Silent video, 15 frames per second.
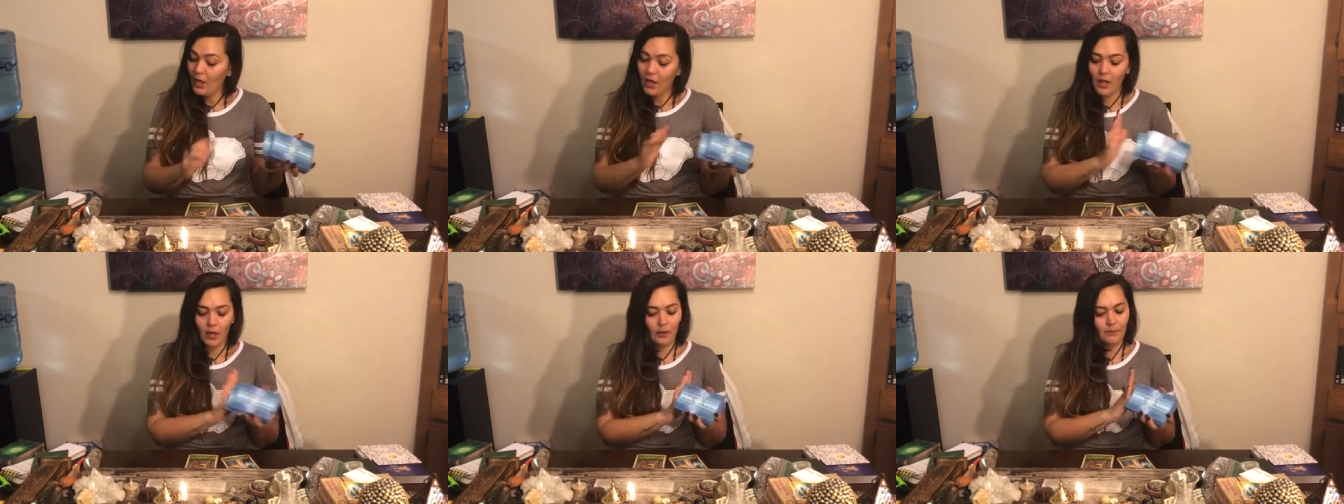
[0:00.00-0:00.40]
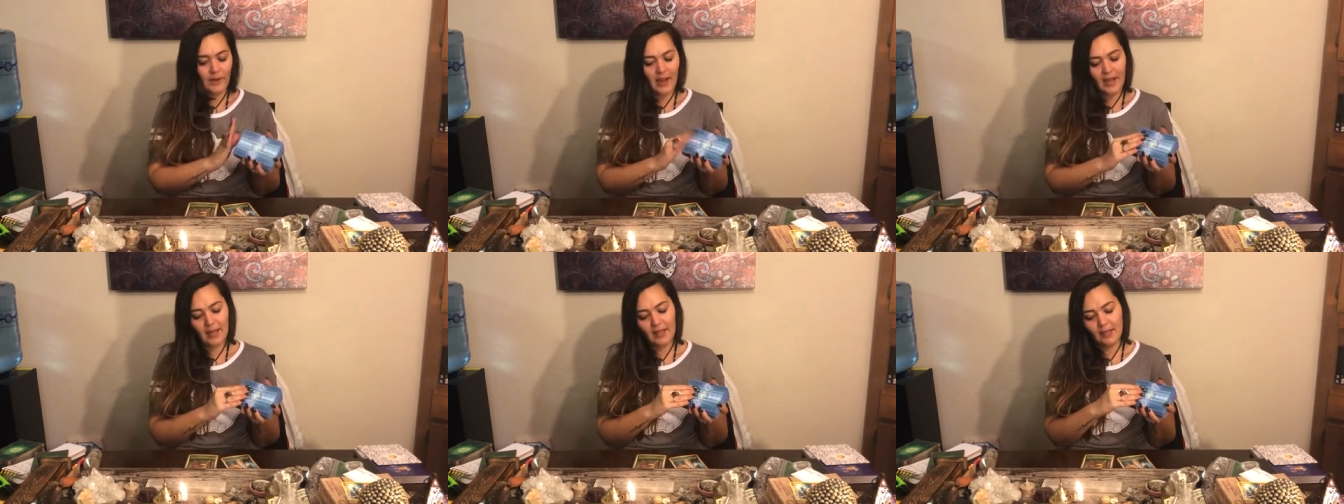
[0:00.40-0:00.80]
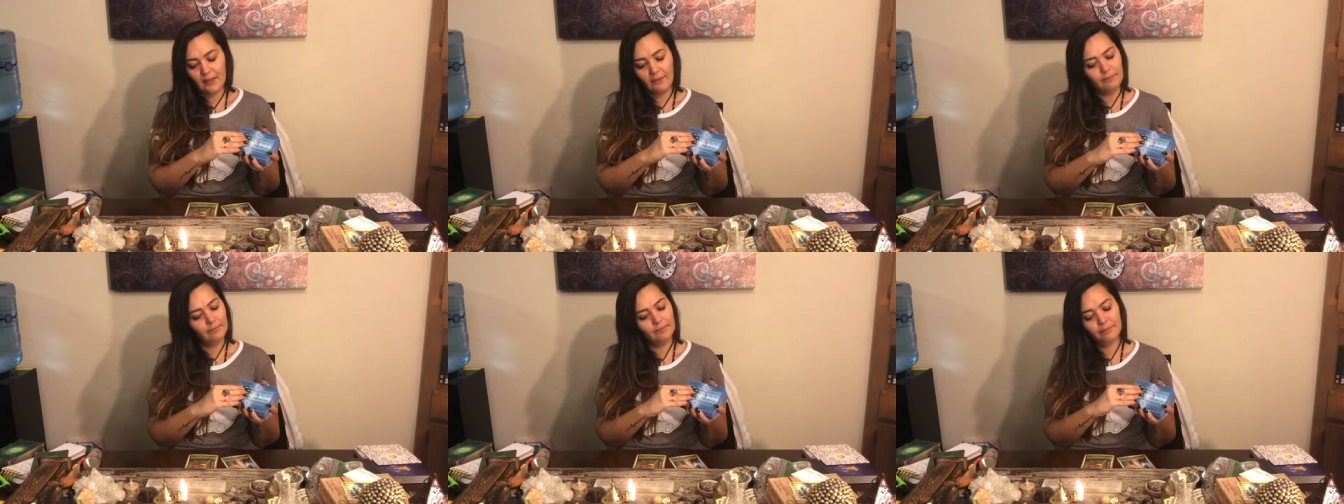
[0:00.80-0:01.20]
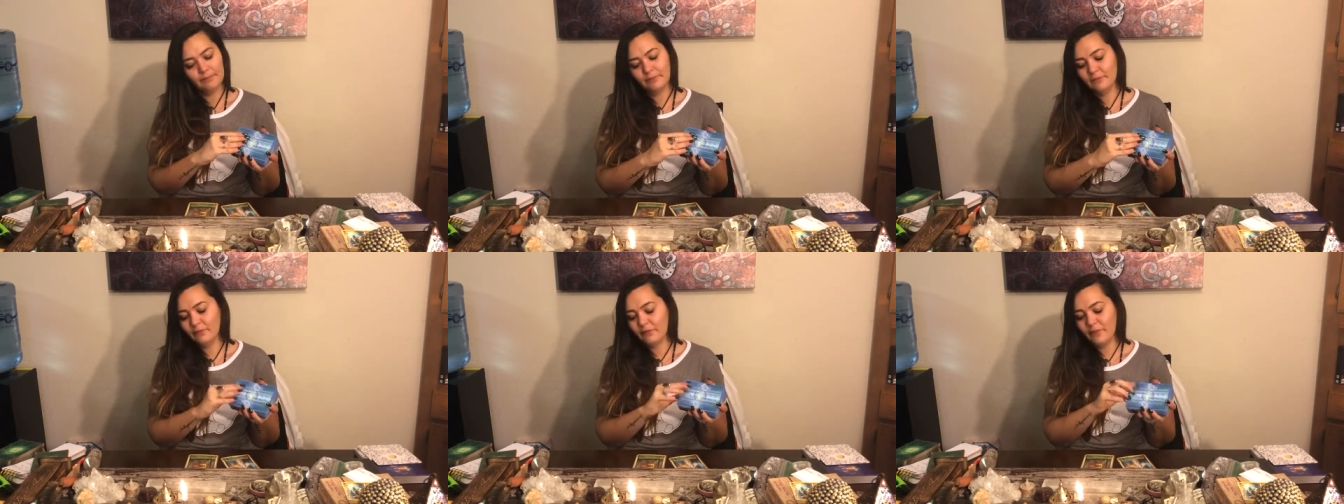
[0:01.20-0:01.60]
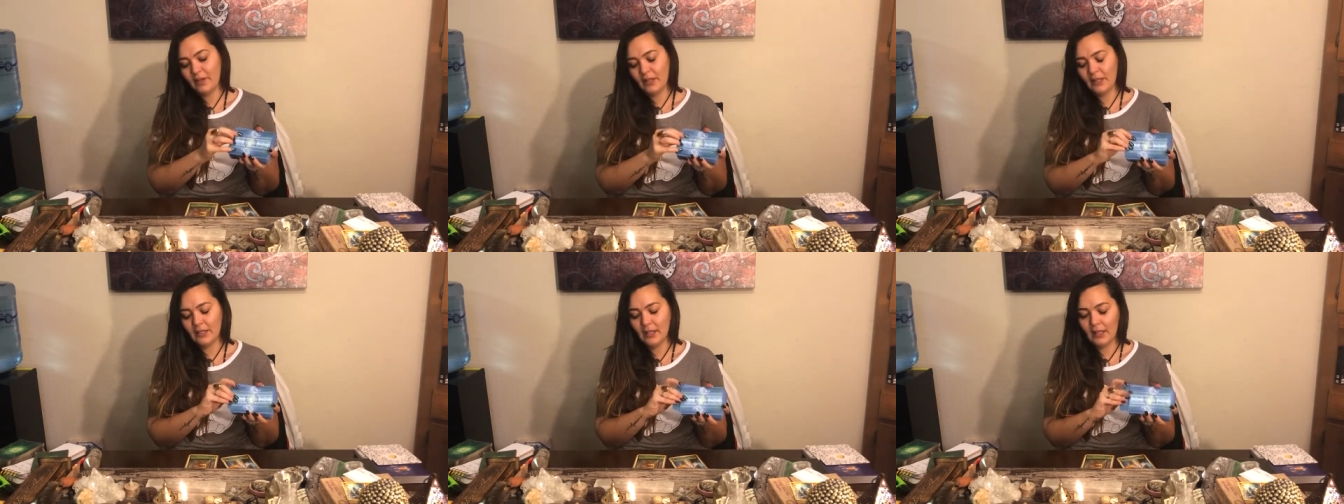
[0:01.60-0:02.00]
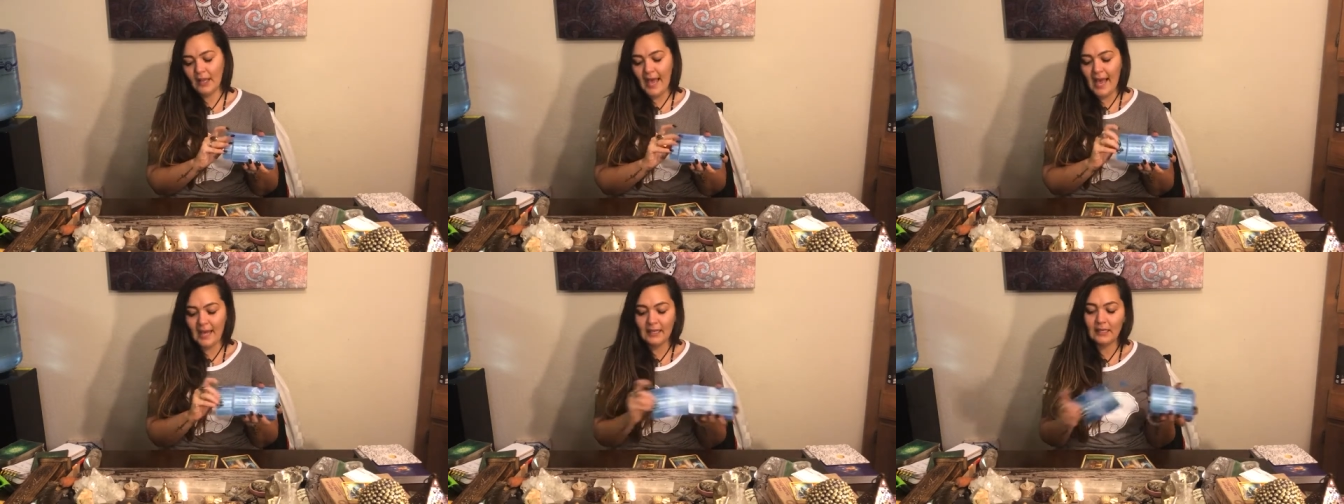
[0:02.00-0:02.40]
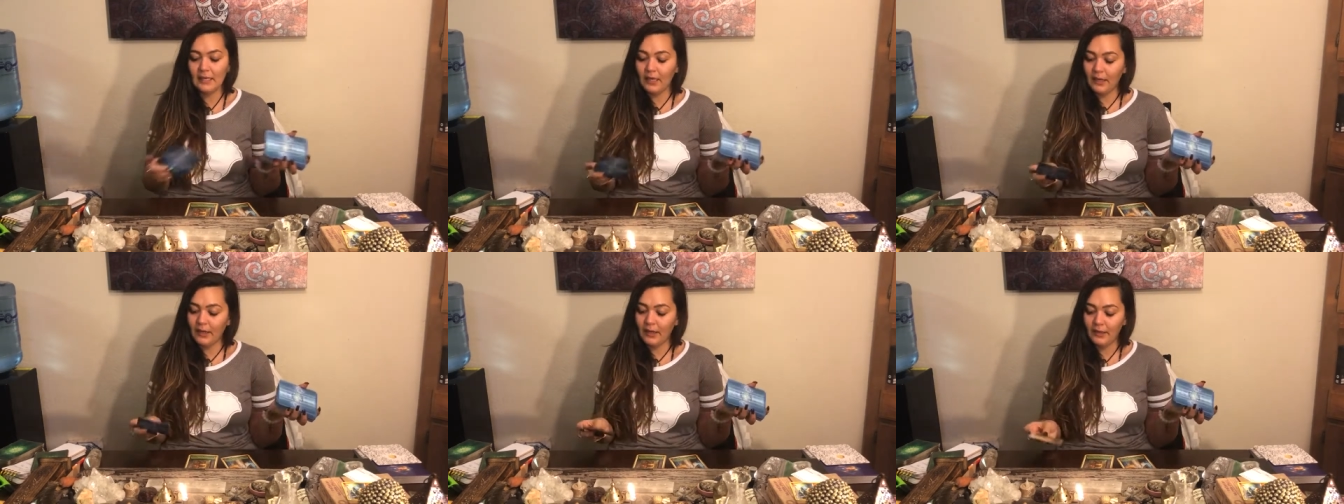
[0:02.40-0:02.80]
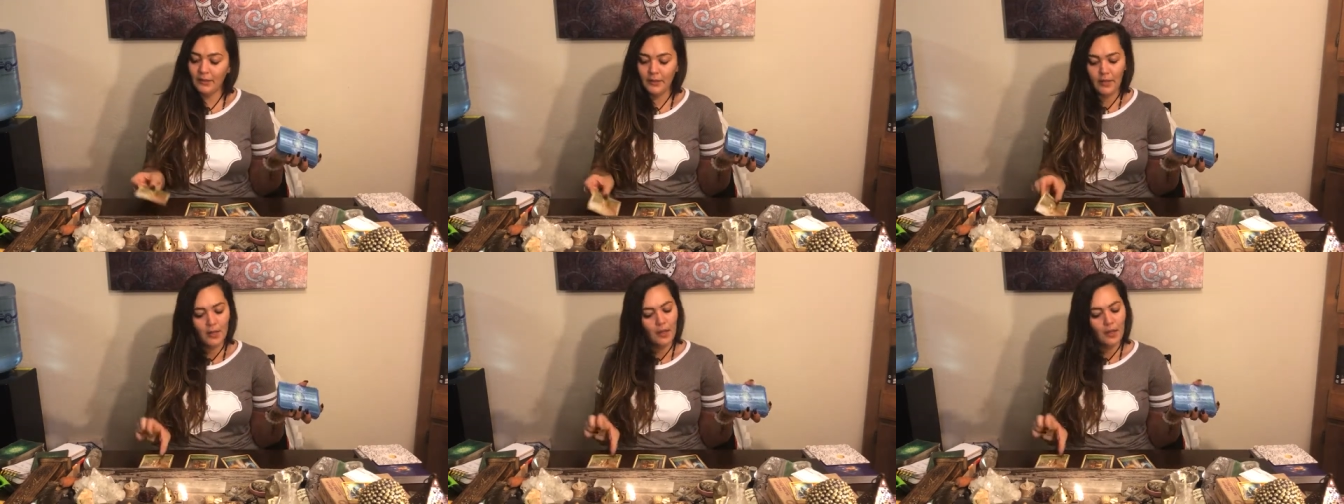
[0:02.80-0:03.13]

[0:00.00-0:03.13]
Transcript: All right. Feeling a lack here,